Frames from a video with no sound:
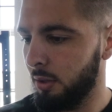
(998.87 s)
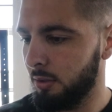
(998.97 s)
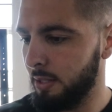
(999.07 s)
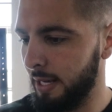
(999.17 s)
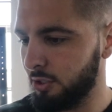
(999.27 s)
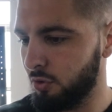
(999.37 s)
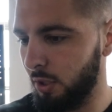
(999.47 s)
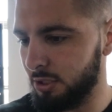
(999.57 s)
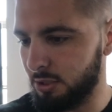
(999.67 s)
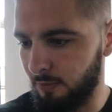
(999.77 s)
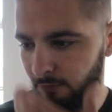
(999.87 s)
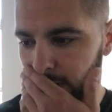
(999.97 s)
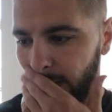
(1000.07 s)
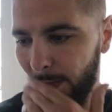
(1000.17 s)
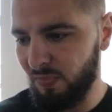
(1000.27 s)
Next question
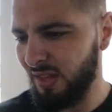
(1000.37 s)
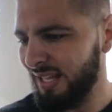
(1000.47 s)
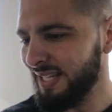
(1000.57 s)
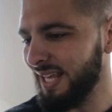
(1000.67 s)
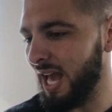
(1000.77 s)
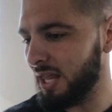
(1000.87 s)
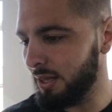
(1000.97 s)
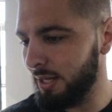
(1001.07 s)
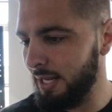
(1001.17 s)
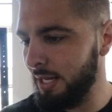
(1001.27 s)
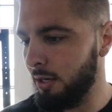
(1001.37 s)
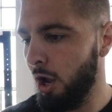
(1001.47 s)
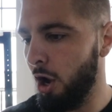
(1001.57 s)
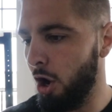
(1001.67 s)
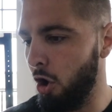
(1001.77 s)
from
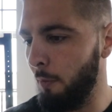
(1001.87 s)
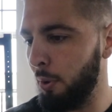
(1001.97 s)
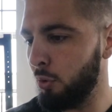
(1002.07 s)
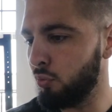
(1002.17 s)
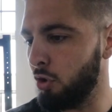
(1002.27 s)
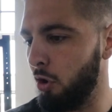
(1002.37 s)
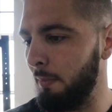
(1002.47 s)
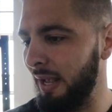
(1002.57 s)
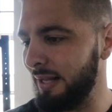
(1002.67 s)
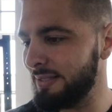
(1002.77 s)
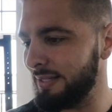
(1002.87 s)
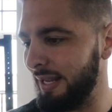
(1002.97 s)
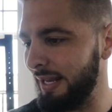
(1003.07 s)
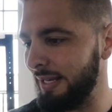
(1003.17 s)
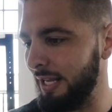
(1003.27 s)
Kathleen Hope Romance
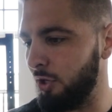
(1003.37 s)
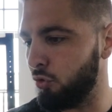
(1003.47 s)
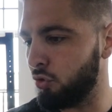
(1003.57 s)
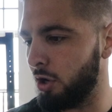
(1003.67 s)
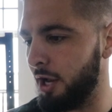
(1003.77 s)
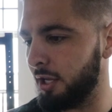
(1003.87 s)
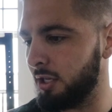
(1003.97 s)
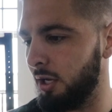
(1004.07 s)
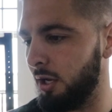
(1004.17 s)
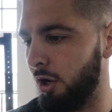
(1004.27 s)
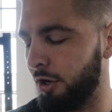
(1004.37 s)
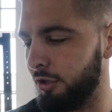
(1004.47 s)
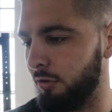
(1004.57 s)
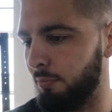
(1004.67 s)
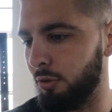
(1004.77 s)
and Erotica
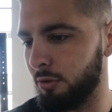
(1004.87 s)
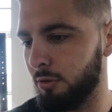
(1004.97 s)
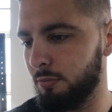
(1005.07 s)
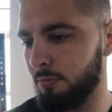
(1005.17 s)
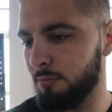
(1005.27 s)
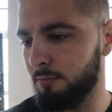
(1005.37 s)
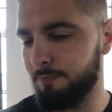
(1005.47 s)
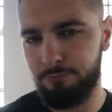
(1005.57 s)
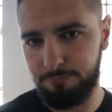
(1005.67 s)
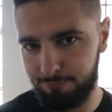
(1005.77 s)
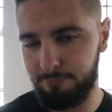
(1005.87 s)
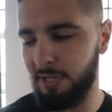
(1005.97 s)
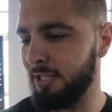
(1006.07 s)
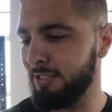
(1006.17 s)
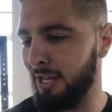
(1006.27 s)
audiobook.
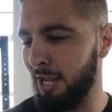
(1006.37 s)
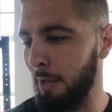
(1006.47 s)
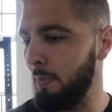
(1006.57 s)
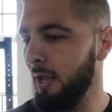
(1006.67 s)
Nice name.